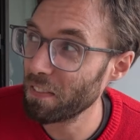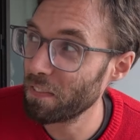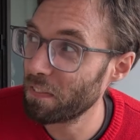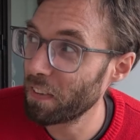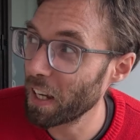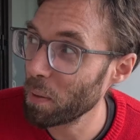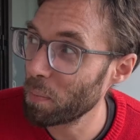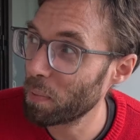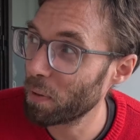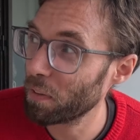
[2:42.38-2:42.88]
the
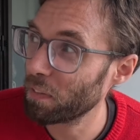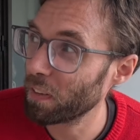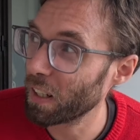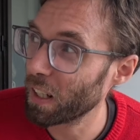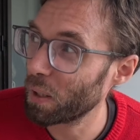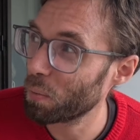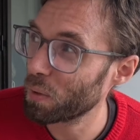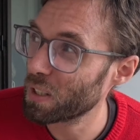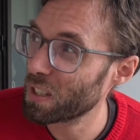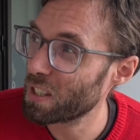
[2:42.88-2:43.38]

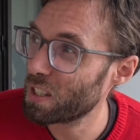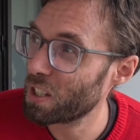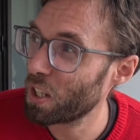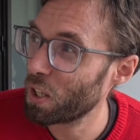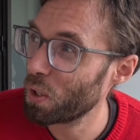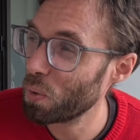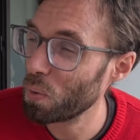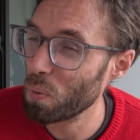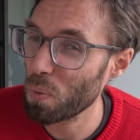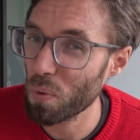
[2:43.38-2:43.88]
Vaporfly were
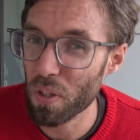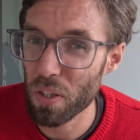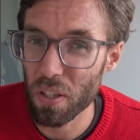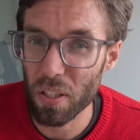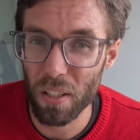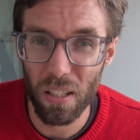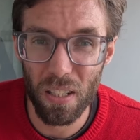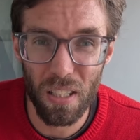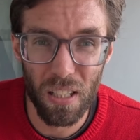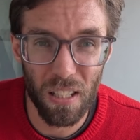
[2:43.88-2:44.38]

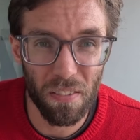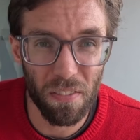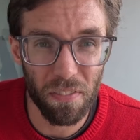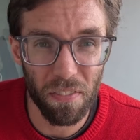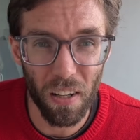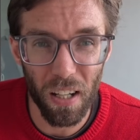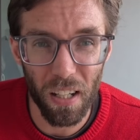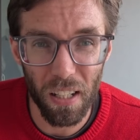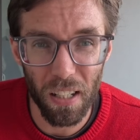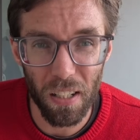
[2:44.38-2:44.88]

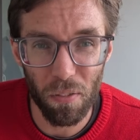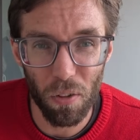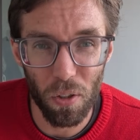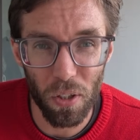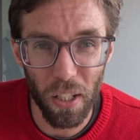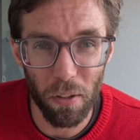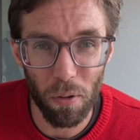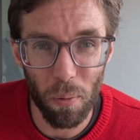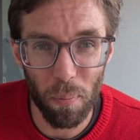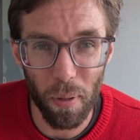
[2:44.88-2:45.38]
235 or
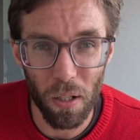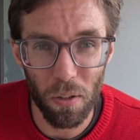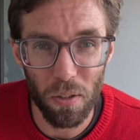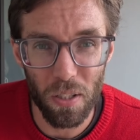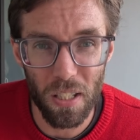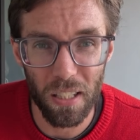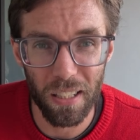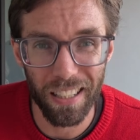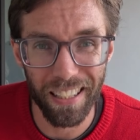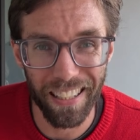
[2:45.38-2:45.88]

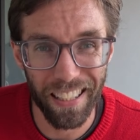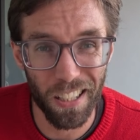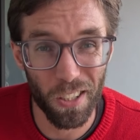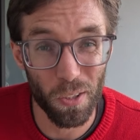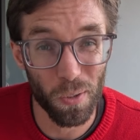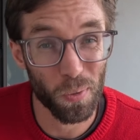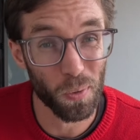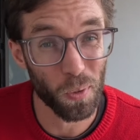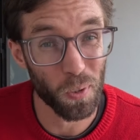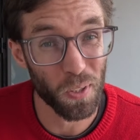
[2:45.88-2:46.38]
thereabouts in an
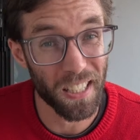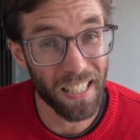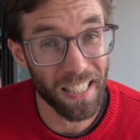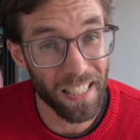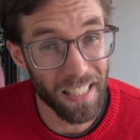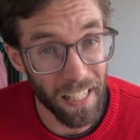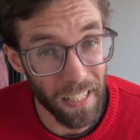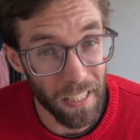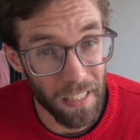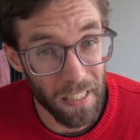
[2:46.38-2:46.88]

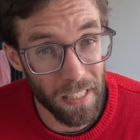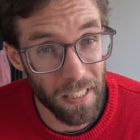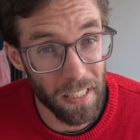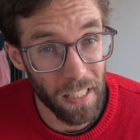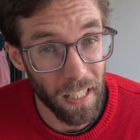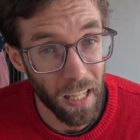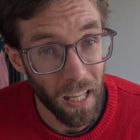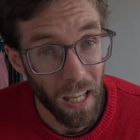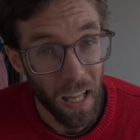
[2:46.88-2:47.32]
EU46.